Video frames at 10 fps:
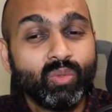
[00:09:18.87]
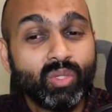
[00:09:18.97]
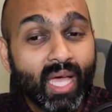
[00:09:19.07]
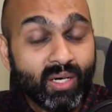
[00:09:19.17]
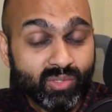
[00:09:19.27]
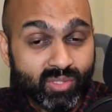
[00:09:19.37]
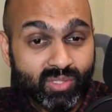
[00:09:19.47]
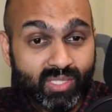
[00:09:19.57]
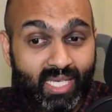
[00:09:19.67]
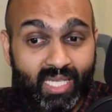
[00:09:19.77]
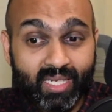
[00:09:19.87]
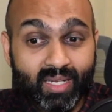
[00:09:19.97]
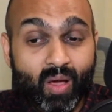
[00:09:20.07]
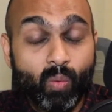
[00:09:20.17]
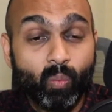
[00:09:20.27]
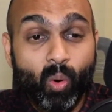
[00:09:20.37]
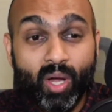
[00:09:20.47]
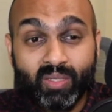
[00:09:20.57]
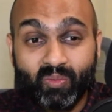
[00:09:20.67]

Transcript: 2000s in What,